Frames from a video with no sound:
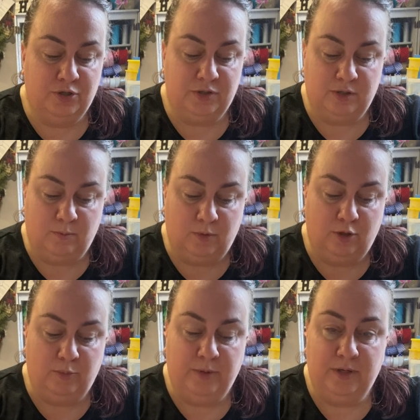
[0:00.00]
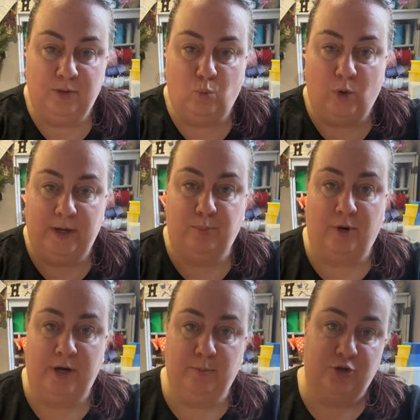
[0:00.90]
there's some little bit of the white
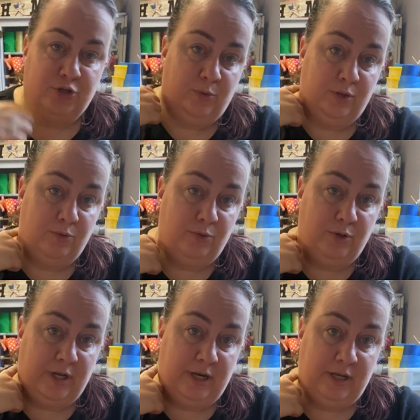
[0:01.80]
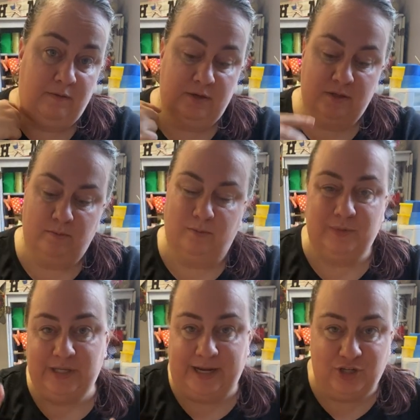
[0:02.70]
primer showing through to kind of give it some
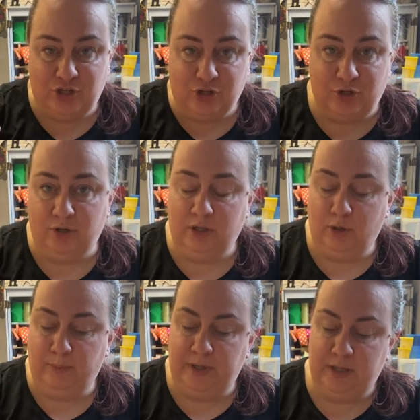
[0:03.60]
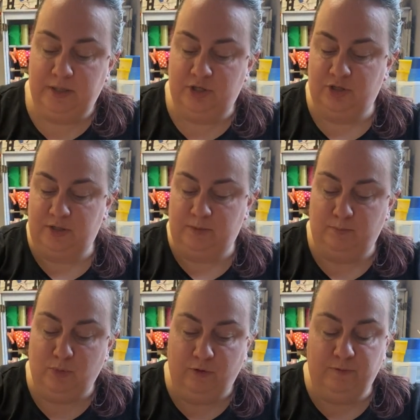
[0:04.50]
texture a little bit, just some
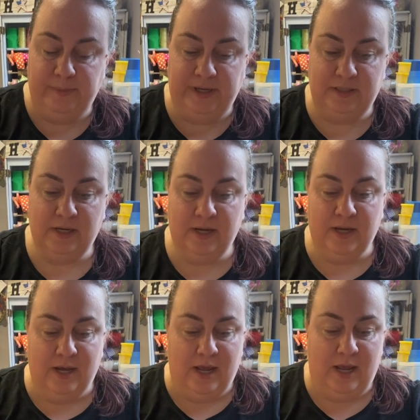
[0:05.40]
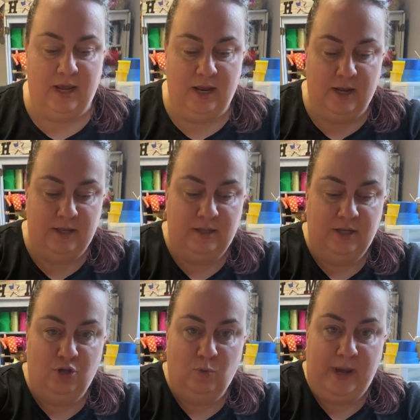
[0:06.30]
movement. And
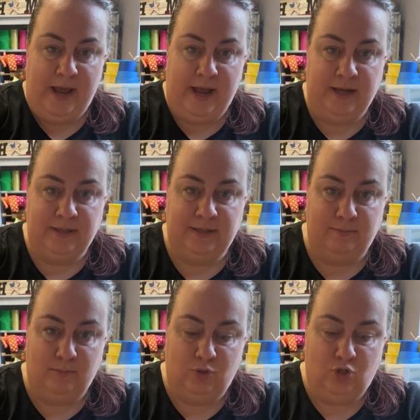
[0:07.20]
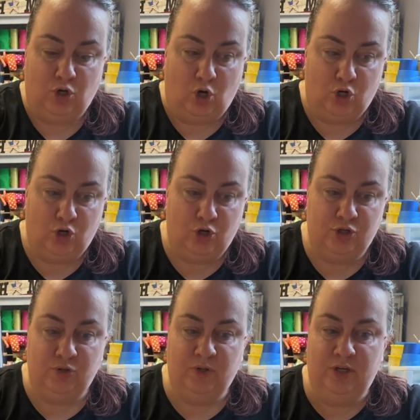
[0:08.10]
then you add some darker,
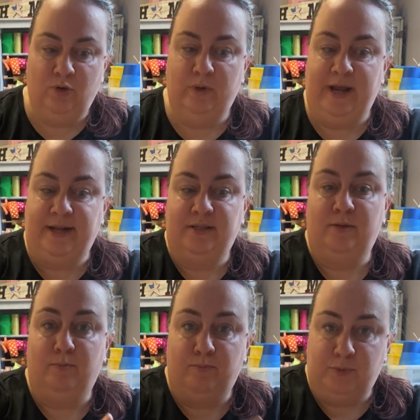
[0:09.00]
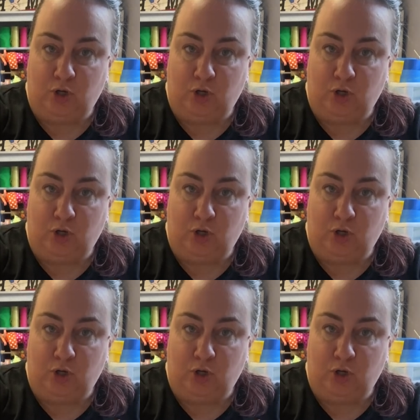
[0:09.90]
so then you would add some